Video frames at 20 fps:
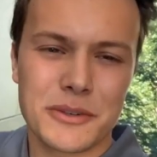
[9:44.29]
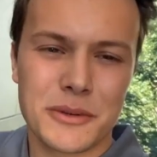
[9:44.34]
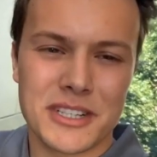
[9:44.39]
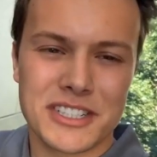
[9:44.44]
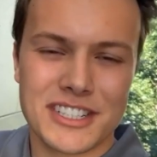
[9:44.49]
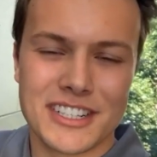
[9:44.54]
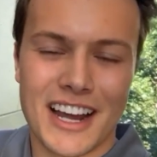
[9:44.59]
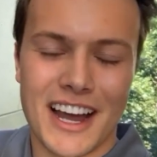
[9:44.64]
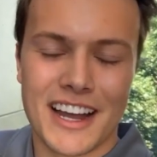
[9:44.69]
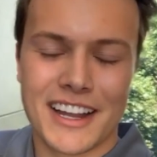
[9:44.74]

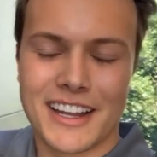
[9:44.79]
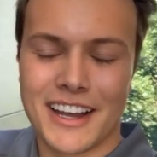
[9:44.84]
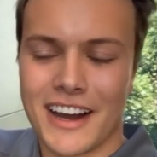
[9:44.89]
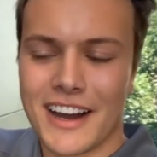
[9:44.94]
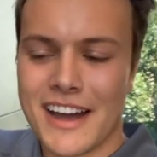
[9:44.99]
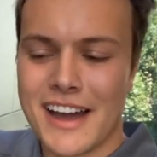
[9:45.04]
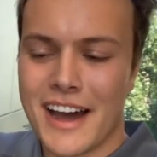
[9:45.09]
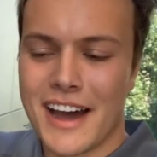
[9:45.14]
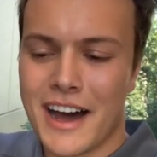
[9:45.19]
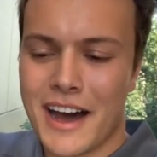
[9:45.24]
question I
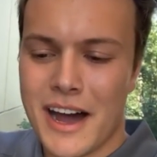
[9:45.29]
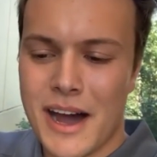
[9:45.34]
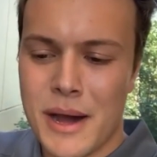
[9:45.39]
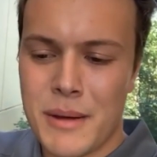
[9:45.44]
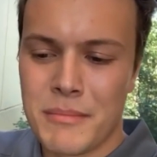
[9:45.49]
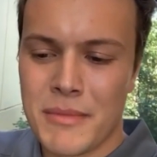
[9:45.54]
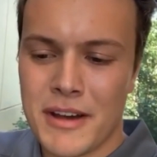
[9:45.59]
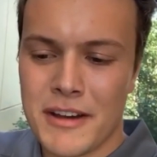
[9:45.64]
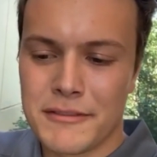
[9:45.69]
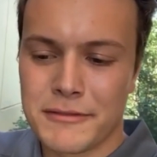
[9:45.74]
got
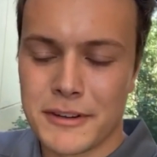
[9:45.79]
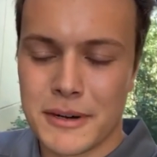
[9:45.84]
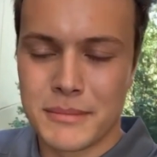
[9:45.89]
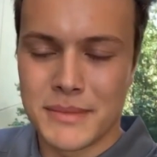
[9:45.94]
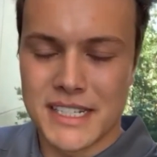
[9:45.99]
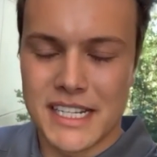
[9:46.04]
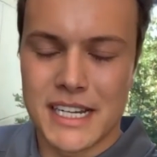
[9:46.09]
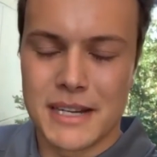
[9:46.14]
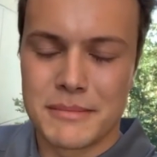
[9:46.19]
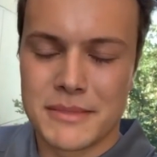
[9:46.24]
um, from
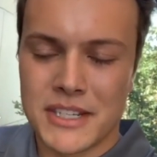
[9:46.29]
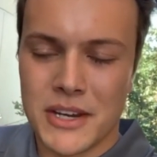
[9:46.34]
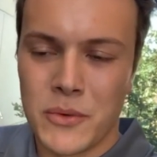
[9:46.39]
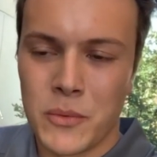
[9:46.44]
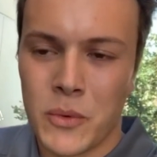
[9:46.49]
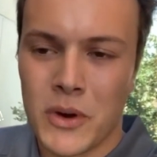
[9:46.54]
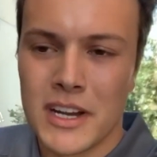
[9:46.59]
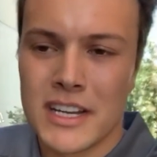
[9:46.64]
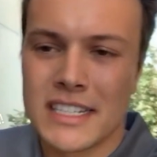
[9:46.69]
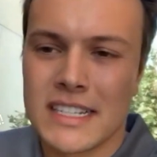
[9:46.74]
DMs
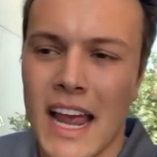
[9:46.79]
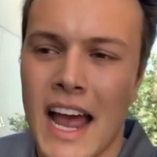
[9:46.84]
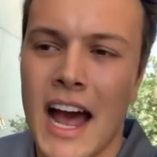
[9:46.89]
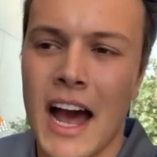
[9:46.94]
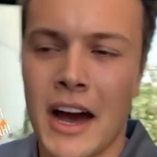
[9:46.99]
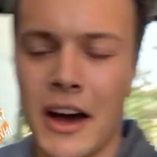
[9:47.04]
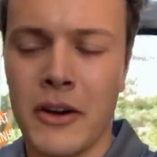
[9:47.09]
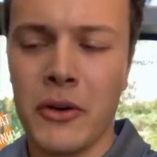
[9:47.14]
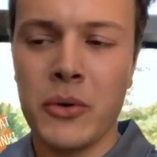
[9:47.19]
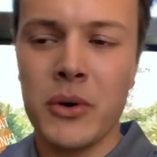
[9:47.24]
was,
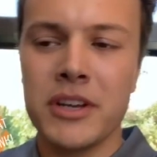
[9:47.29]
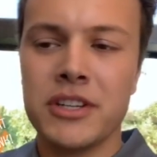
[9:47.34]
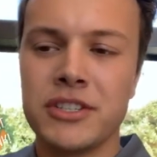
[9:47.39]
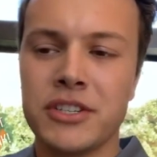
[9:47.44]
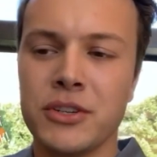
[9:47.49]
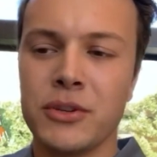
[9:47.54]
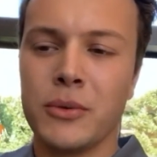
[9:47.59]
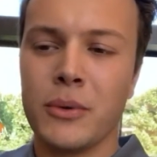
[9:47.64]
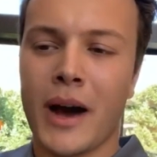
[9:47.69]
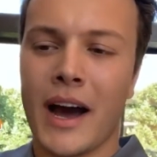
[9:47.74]
How
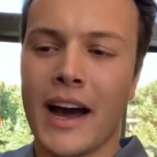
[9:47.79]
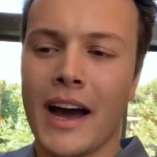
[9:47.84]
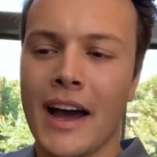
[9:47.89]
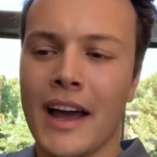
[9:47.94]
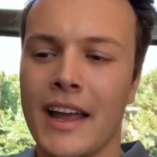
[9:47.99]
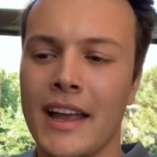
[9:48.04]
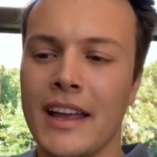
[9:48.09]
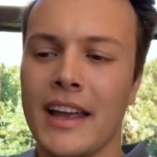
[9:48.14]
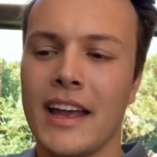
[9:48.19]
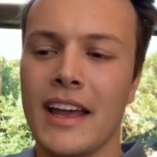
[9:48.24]
do
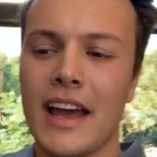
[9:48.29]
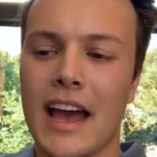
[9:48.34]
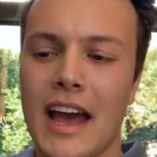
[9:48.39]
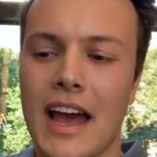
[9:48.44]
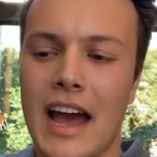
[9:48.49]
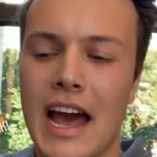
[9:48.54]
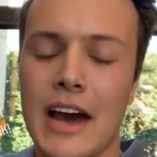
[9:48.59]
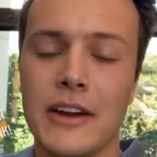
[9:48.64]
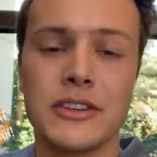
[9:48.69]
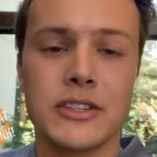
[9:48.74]
I
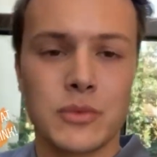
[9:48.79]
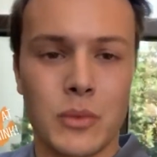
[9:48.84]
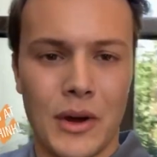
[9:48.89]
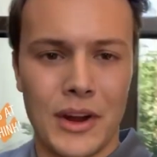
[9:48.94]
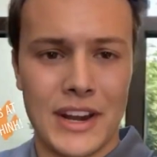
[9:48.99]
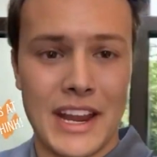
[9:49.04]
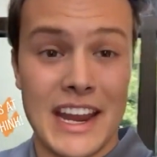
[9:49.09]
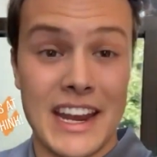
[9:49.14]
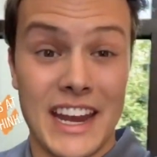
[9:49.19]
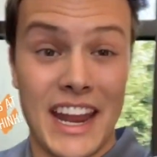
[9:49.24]
how does
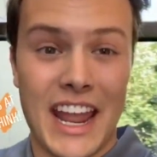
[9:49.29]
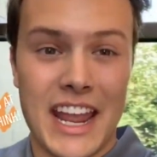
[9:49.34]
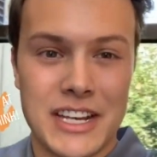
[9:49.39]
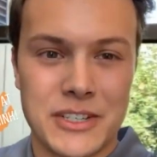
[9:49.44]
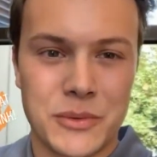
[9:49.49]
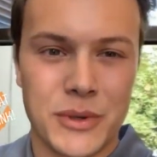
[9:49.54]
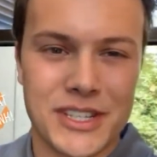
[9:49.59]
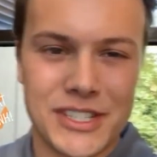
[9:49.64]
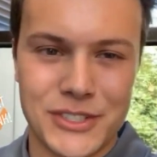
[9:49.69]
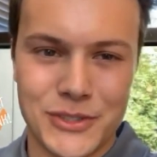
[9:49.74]
one
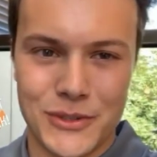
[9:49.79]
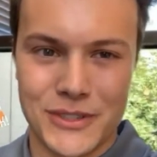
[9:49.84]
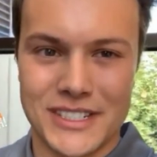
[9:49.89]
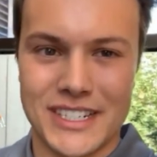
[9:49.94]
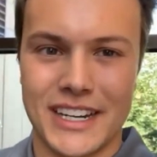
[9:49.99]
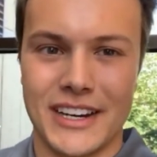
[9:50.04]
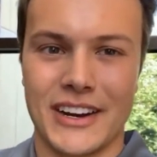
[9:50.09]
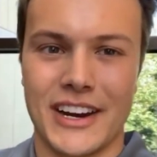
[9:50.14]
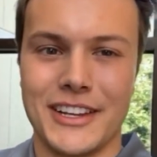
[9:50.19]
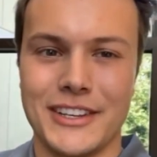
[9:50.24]
engage with students
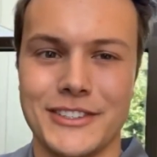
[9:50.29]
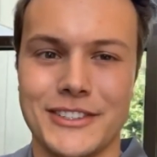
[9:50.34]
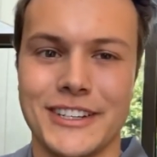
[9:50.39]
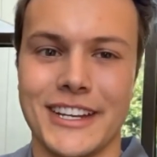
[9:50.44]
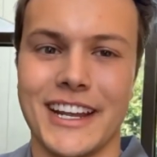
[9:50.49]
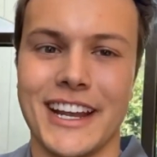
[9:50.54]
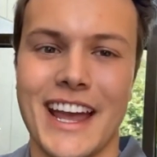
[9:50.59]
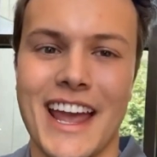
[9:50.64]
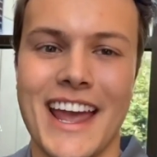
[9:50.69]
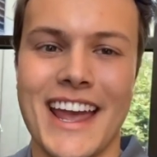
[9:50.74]
here at
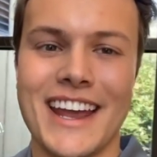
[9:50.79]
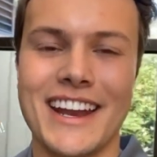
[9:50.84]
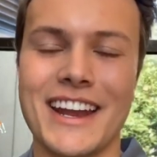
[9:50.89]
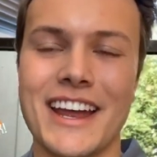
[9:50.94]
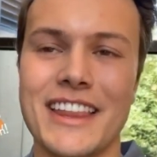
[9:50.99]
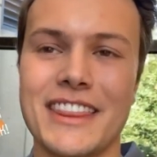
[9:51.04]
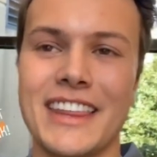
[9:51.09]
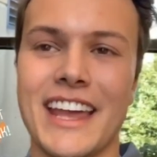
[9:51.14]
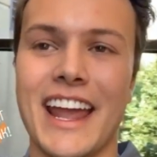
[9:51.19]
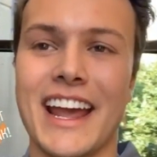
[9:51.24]
UTD?
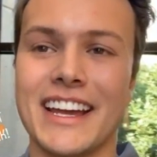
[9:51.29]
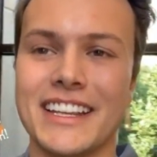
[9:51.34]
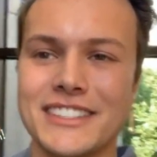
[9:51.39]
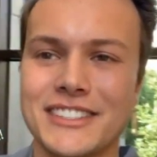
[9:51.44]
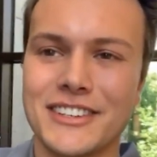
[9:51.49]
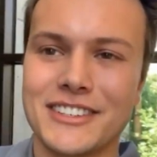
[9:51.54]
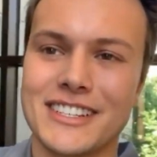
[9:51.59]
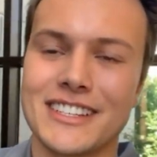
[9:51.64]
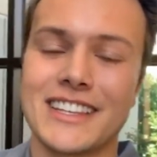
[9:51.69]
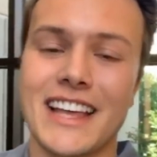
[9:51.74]
And the
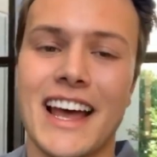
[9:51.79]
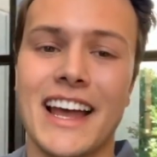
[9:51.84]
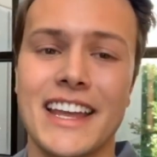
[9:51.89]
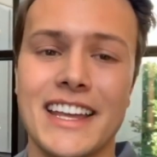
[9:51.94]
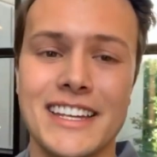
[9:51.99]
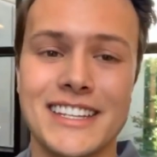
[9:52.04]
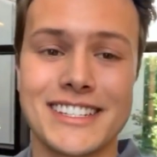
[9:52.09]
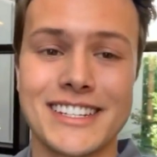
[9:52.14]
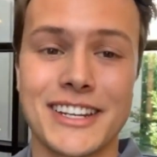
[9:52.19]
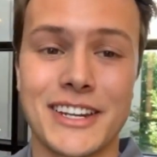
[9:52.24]
answer to that
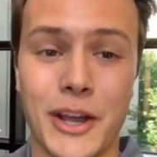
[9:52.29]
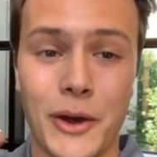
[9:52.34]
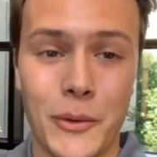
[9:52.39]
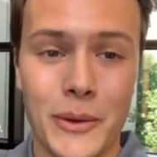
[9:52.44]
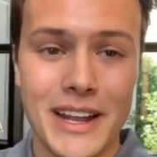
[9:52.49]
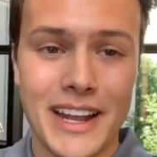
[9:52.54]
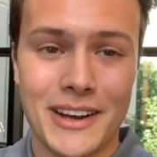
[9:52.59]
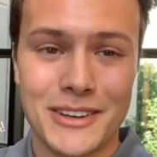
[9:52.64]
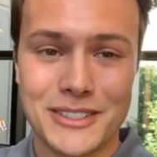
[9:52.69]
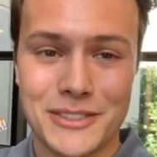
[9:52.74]
is
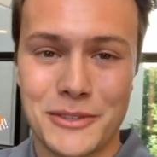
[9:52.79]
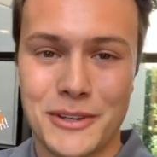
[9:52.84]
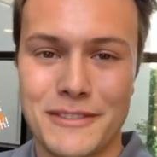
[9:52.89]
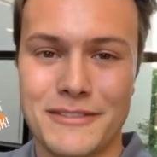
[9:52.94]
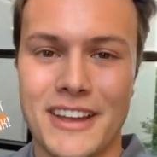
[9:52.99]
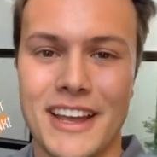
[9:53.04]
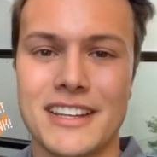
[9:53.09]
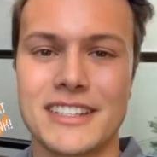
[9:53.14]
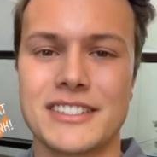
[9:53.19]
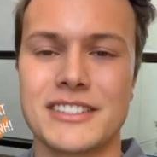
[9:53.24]
going out to
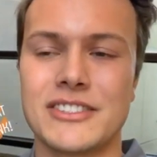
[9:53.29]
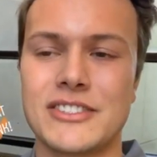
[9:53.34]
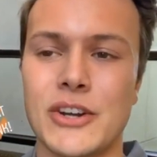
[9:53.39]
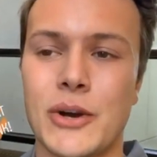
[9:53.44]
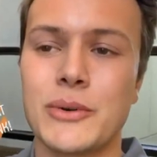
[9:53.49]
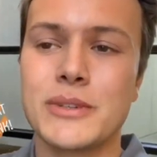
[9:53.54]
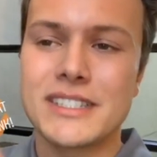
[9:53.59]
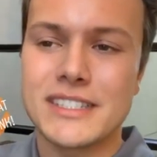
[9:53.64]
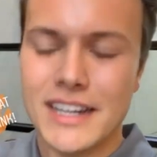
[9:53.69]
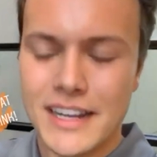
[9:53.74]
events.
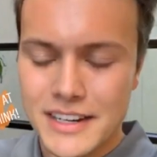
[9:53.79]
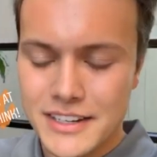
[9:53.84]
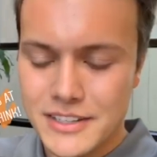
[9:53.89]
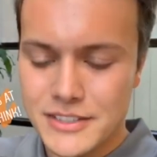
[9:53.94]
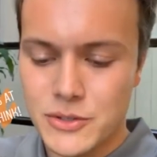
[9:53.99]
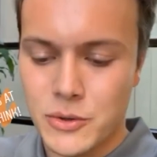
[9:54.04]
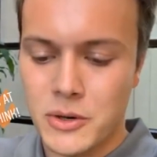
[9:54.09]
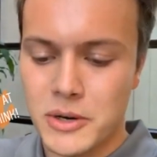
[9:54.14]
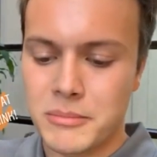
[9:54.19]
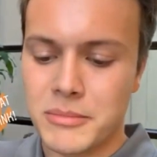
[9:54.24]
Don't stay in your
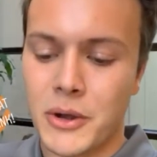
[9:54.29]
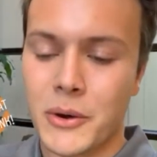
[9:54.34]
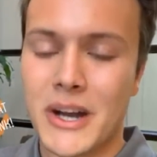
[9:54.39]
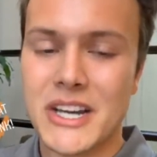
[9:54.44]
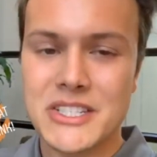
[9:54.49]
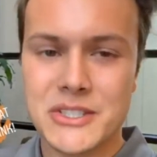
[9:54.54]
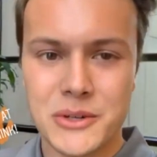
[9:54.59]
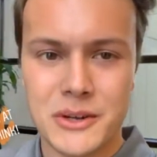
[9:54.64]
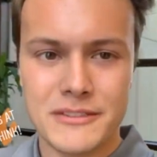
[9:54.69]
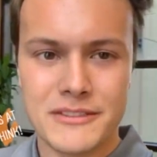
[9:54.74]
dorm. Go
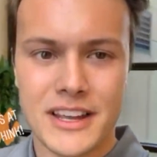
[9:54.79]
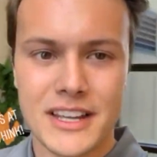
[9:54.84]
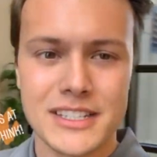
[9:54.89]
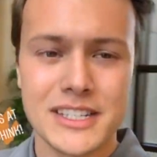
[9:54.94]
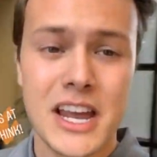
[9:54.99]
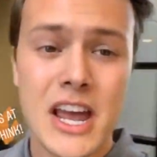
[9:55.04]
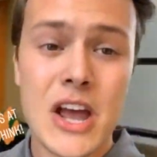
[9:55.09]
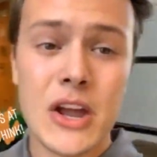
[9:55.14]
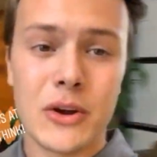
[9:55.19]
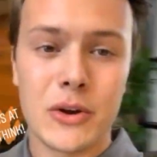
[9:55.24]
out to
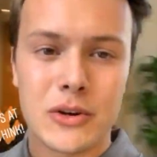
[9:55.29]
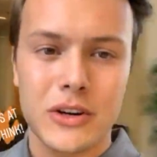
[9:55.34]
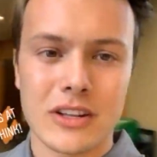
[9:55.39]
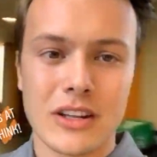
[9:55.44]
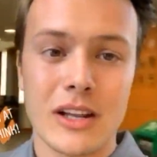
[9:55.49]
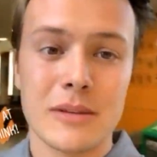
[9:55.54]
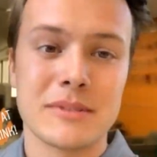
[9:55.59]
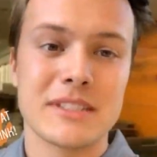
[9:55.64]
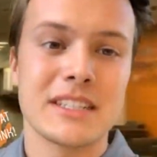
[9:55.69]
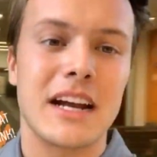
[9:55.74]
events. Go to
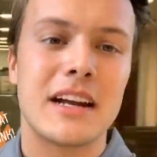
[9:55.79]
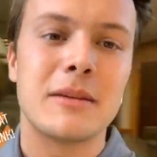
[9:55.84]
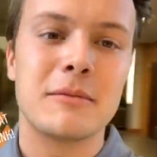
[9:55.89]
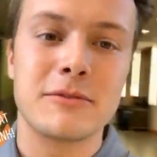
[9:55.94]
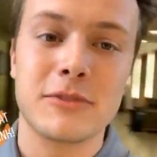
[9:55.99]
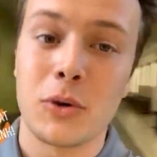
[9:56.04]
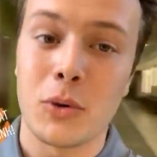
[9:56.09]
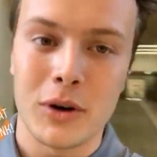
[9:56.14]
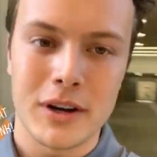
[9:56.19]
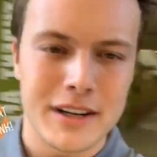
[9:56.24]
clubs. Sign up
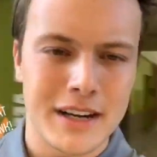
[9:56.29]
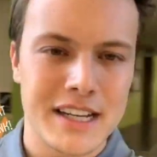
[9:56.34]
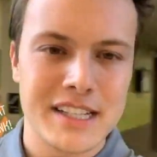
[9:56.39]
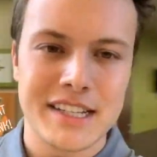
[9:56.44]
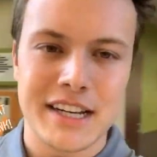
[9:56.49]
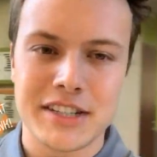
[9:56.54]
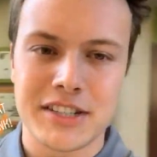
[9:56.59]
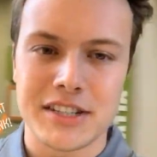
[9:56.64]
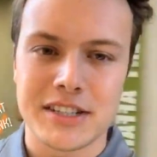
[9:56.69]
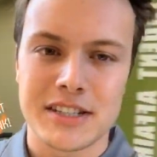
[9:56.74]
for
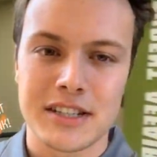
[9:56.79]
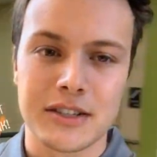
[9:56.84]
organizations.